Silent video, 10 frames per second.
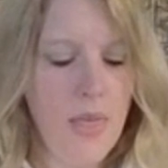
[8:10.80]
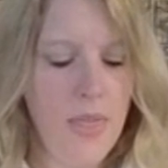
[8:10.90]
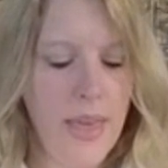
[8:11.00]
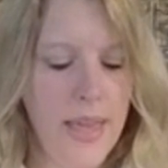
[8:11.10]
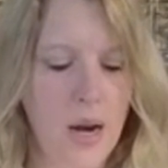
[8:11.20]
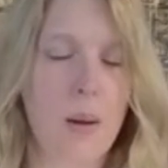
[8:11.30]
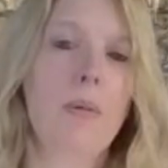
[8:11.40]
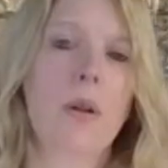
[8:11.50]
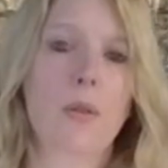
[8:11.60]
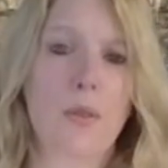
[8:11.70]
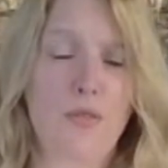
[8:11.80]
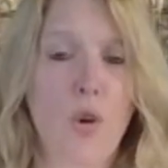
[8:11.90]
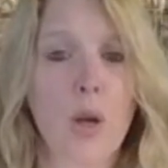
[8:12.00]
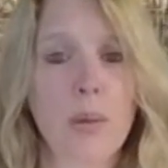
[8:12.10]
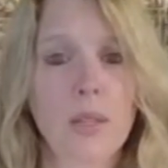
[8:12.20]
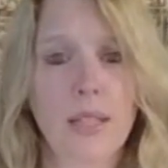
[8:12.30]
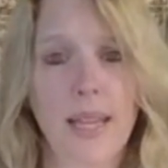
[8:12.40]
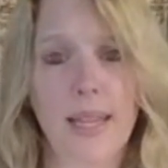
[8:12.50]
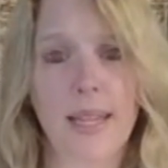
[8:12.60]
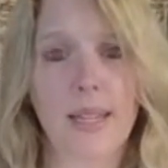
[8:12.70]
They are
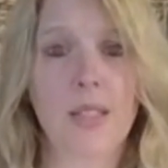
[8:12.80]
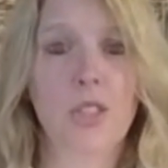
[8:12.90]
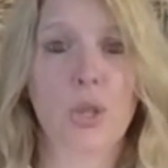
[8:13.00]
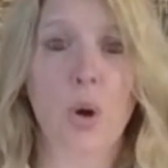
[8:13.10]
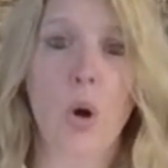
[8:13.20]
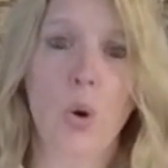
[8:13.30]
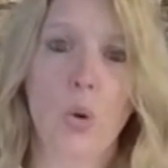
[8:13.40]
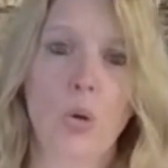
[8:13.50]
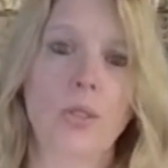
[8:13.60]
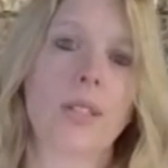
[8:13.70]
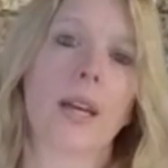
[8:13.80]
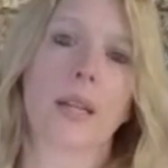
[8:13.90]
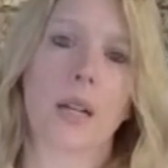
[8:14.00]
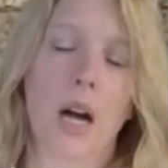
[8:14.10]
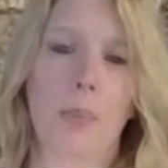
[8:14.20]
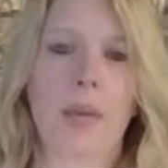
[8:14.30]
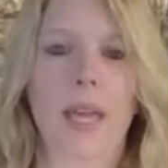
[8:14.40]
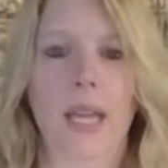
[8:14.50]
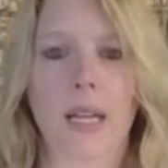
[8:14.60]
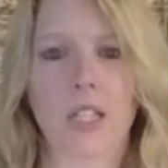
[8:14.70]
formulated to hold a
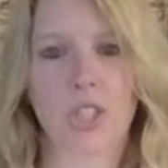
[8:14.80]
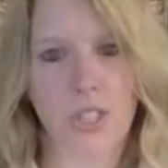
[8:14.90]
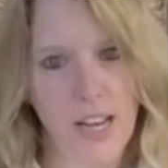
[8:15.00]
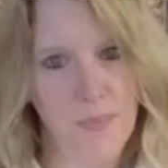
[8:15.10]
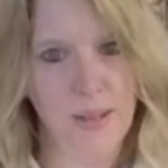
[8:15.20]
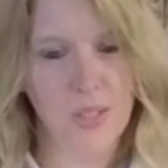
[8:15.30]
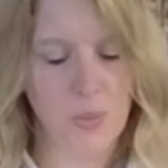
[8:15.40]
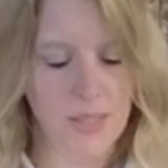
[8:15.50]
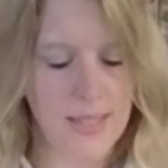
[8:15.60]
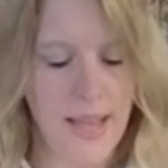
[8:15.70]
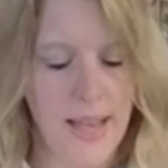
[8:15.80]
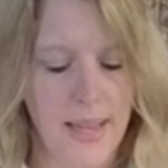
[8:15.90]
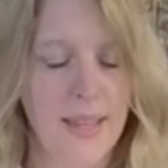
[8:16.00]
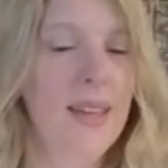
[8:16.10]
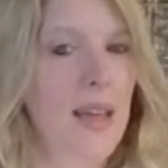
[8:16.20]
cupcake shape, as we say,